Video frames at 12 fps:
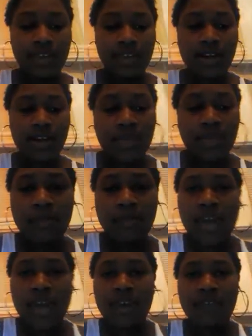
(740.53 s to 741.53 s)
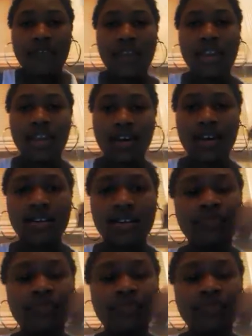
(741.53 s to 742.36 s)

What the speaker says: you know, that male figure,